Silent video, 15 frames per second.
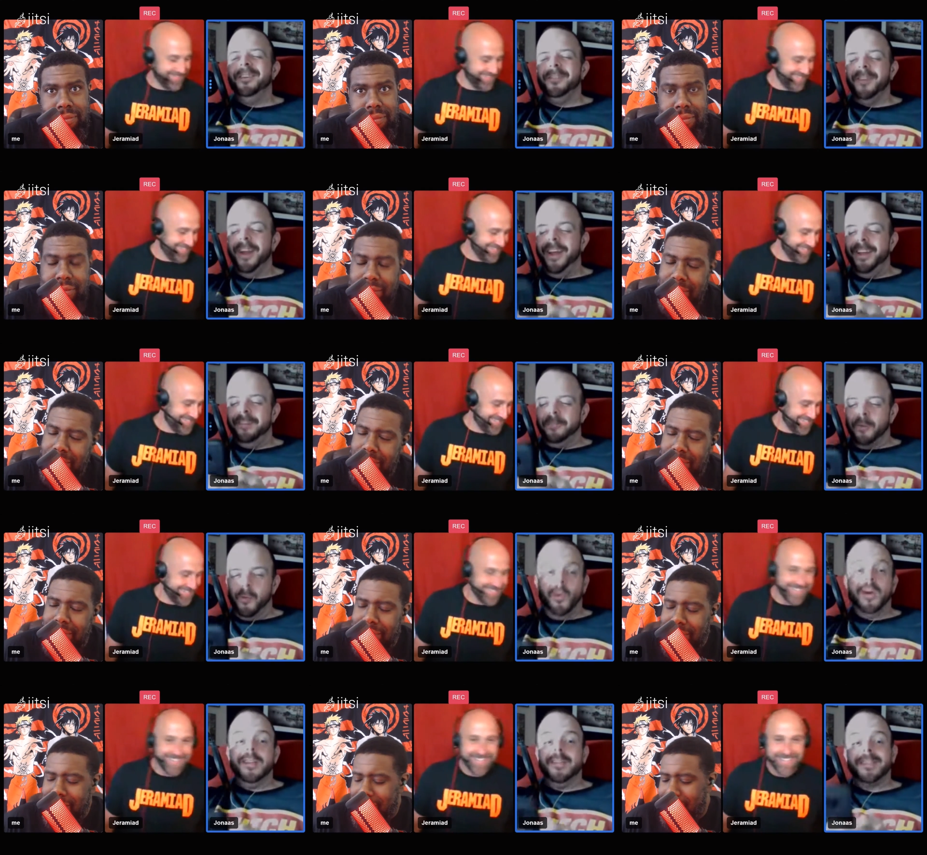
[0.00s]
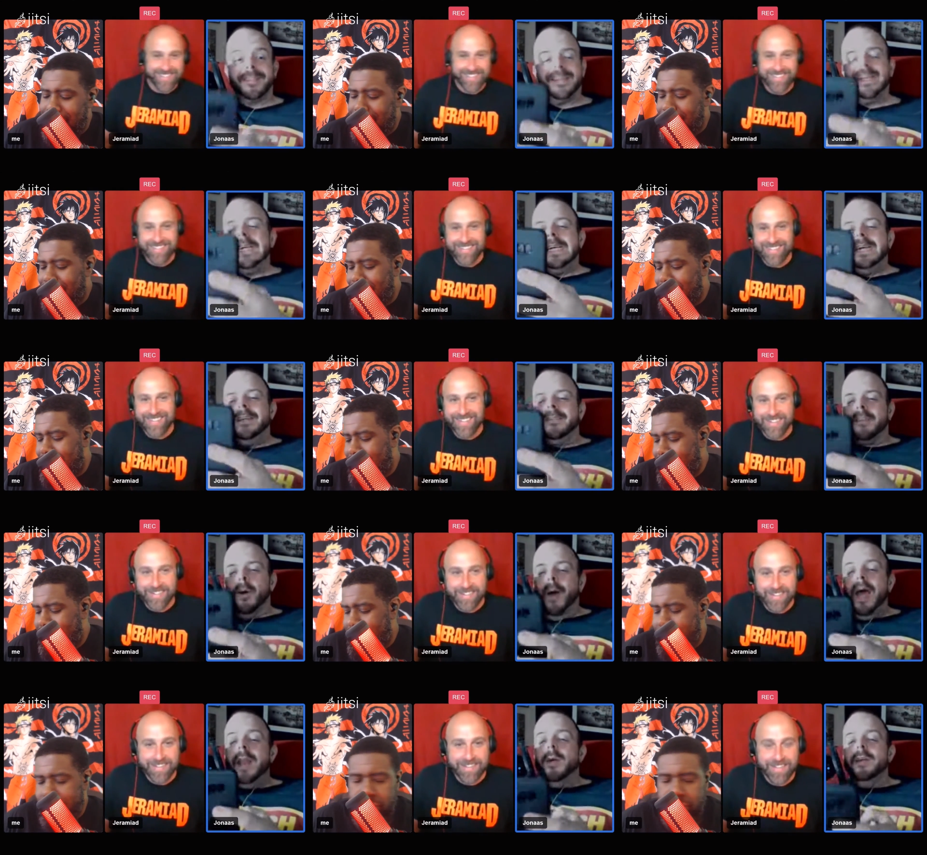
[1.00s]
Speaker 1: Right, for once. So,
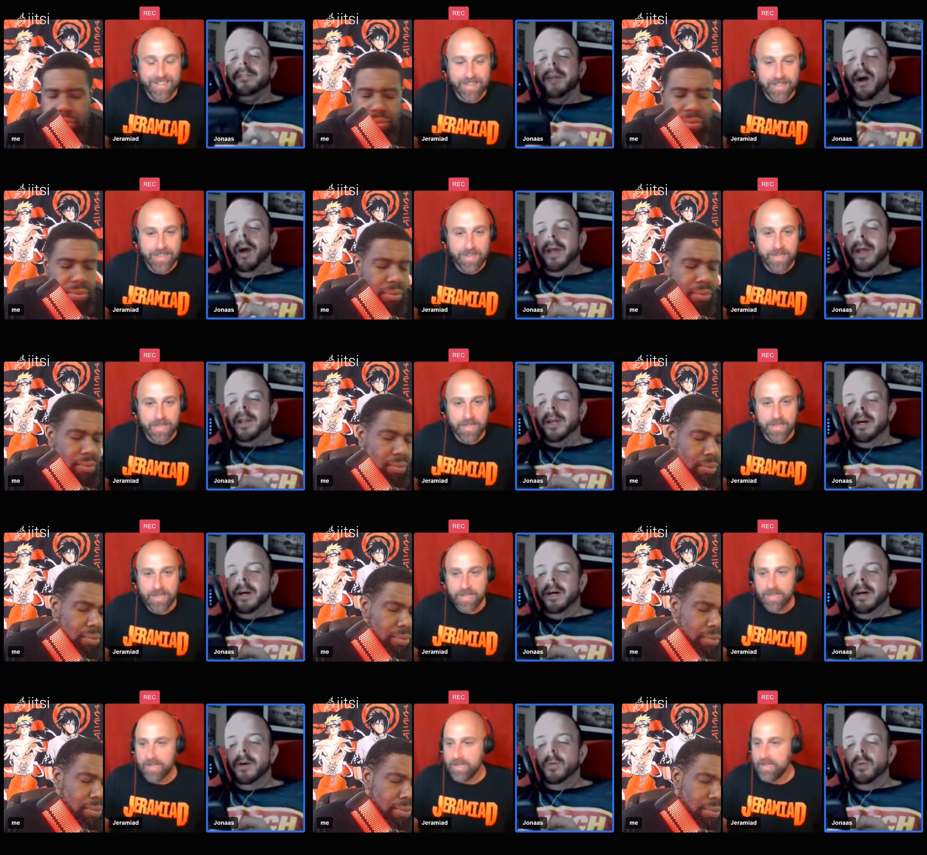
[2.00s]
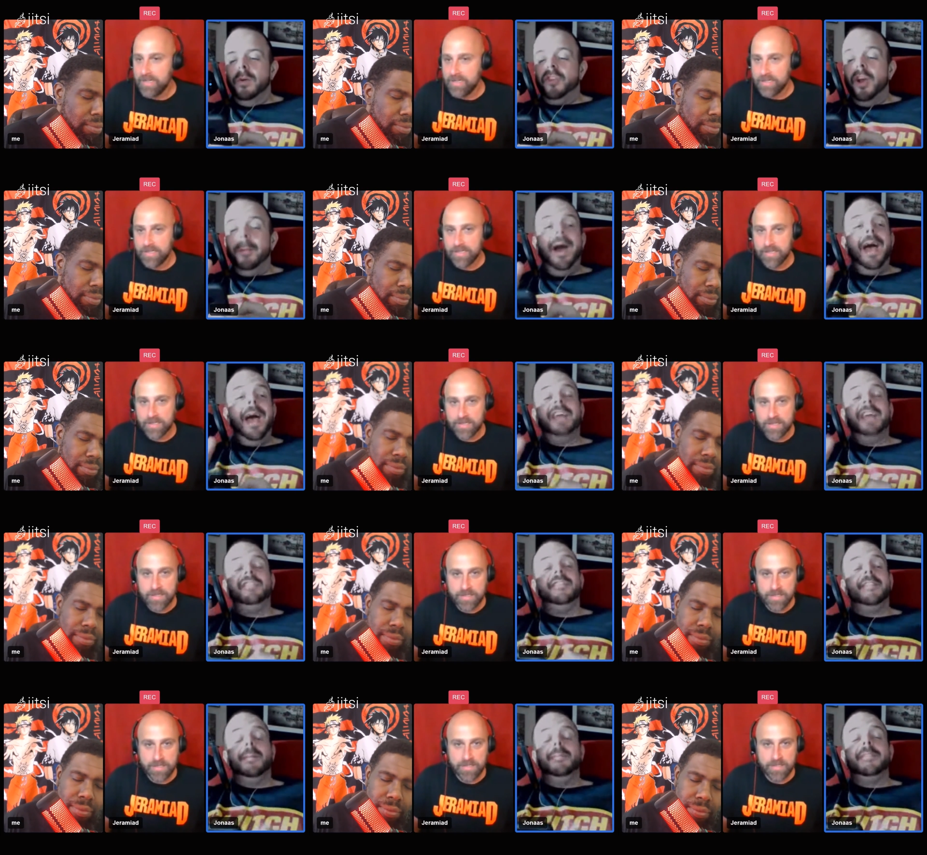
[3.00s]
anyways, all right. Uh, Jeremiah actually
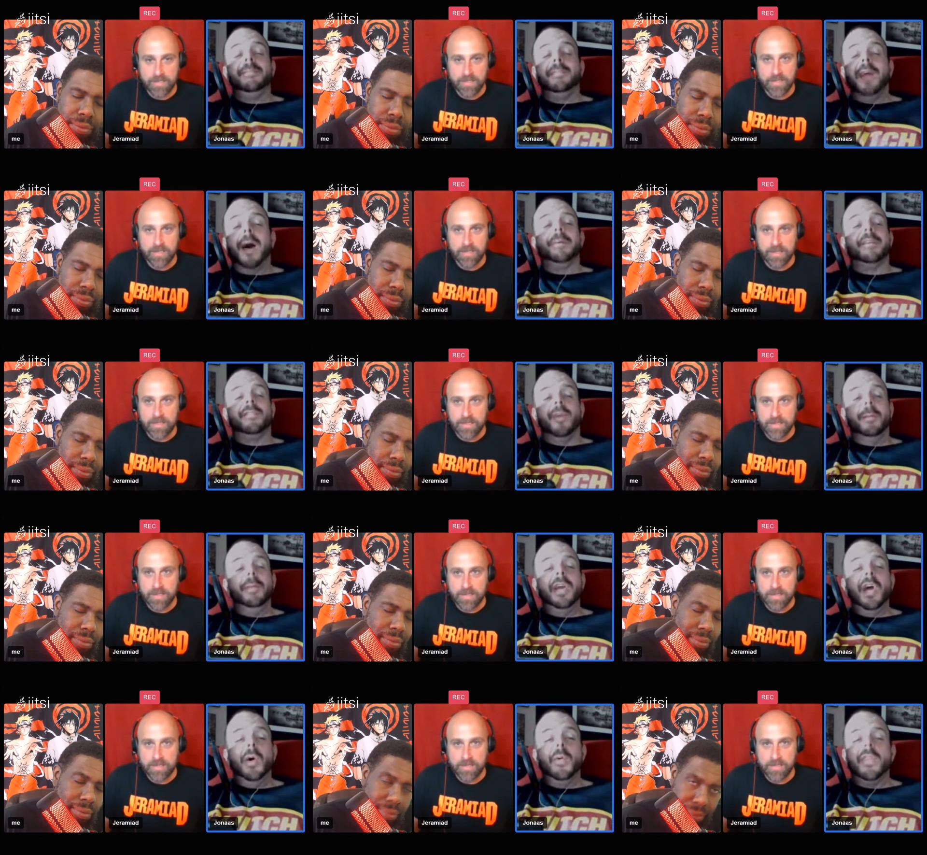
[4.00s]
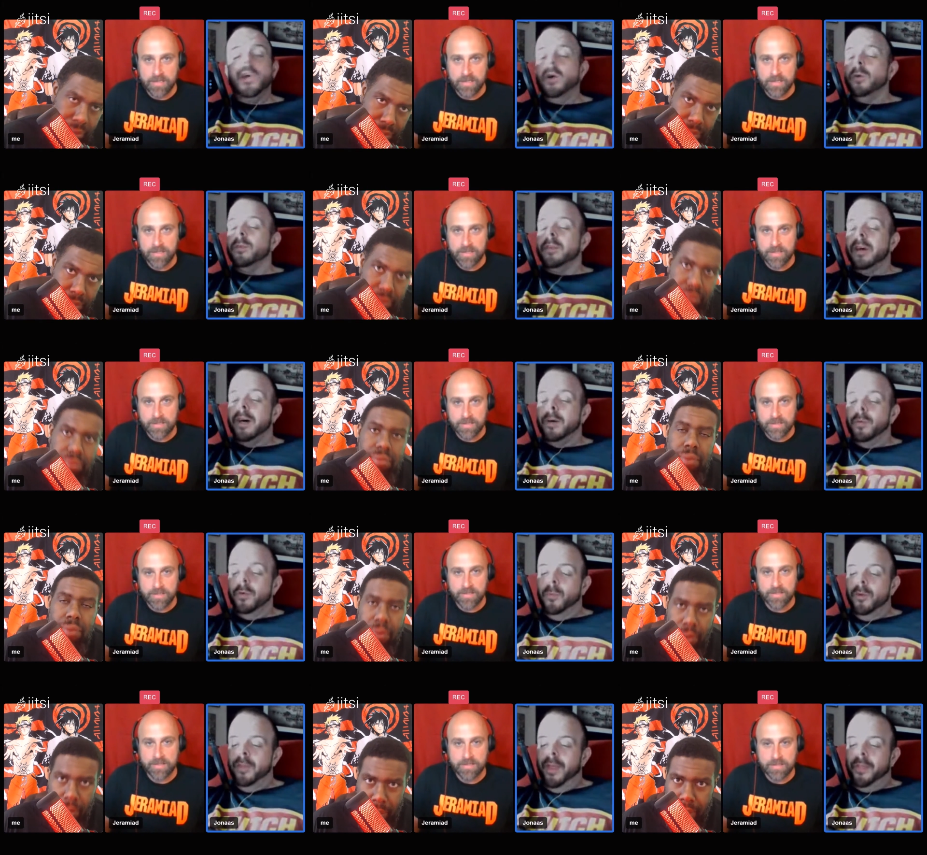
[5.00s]
sent me some topics, so I'm gonna go with those. Uh, we'll
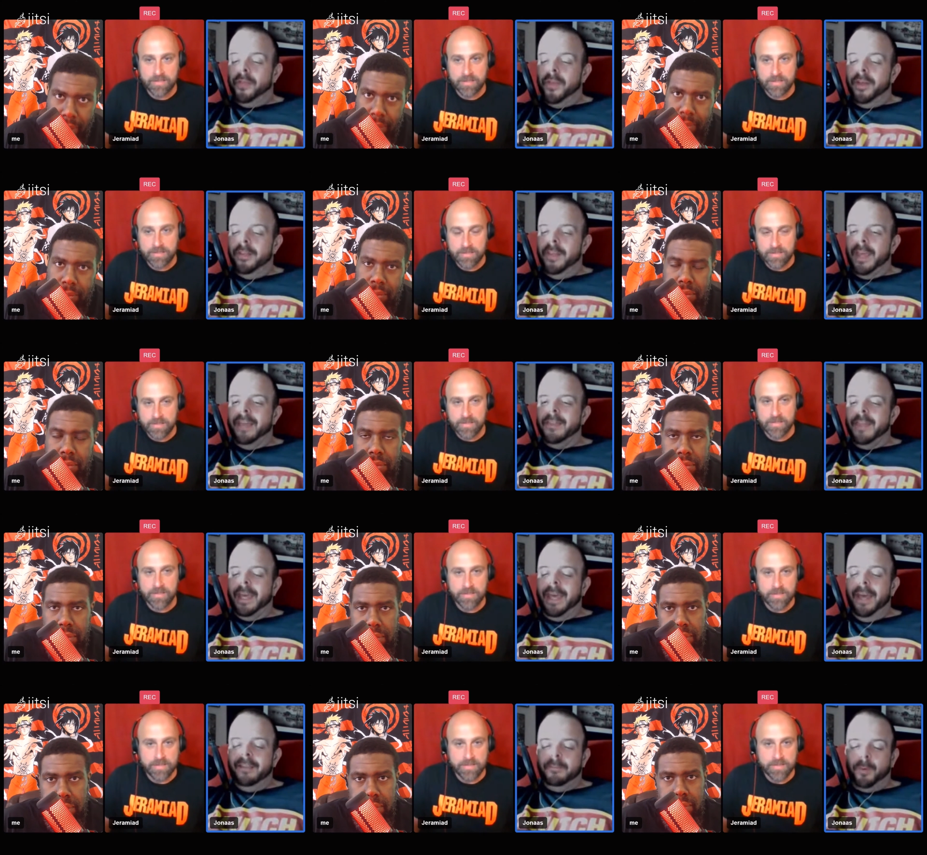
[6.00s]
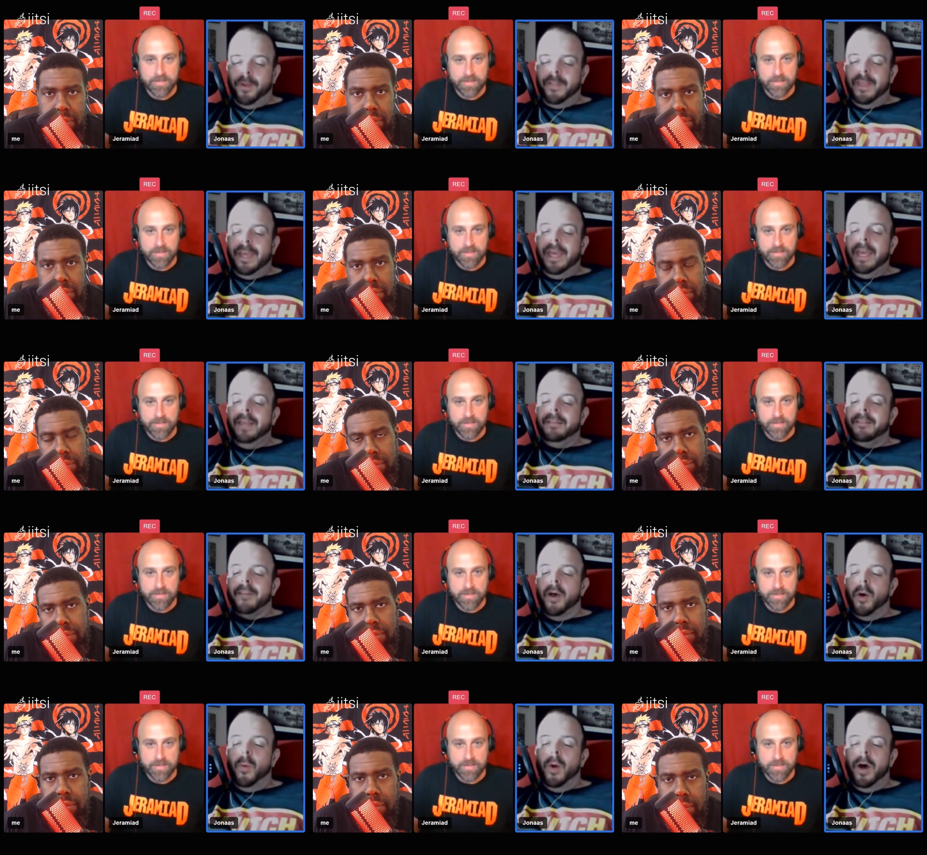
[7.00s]
we'll let the the, the guests bring the heat.
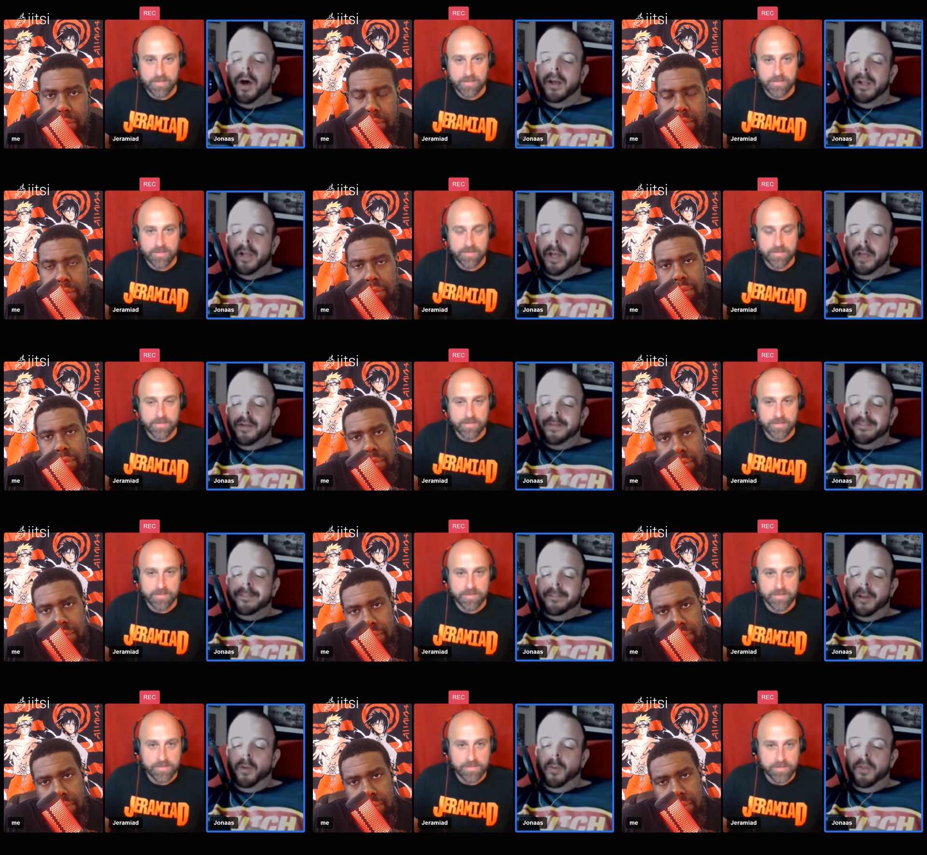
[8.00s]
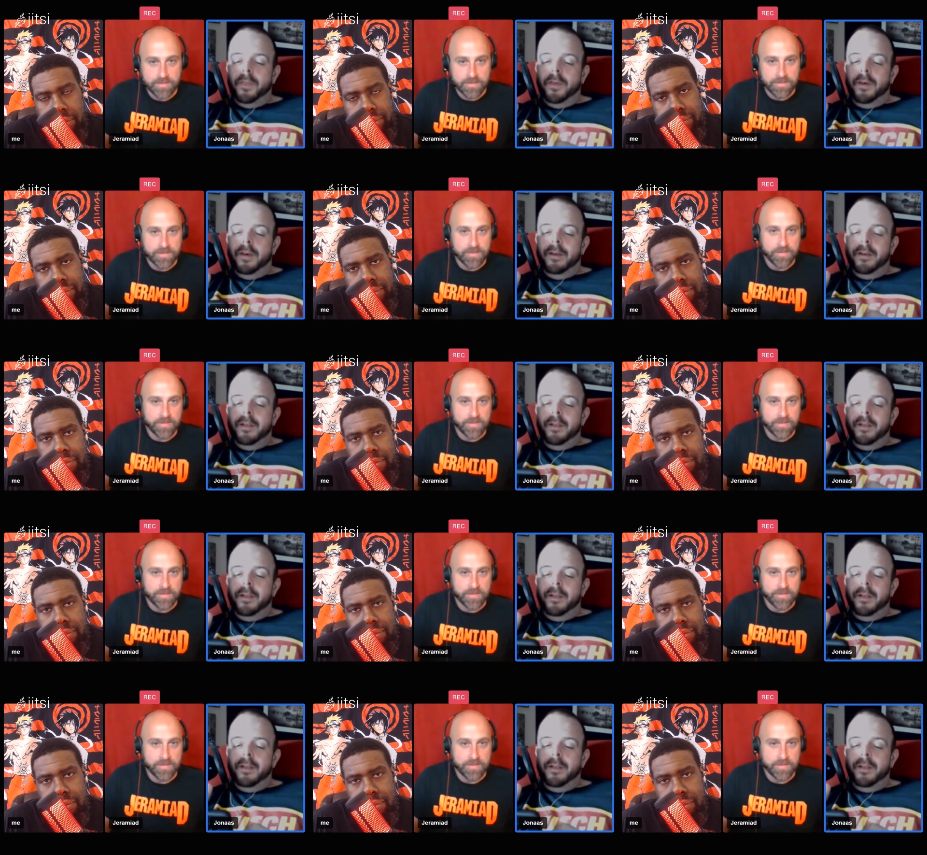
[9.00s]
So uh, let's start with uh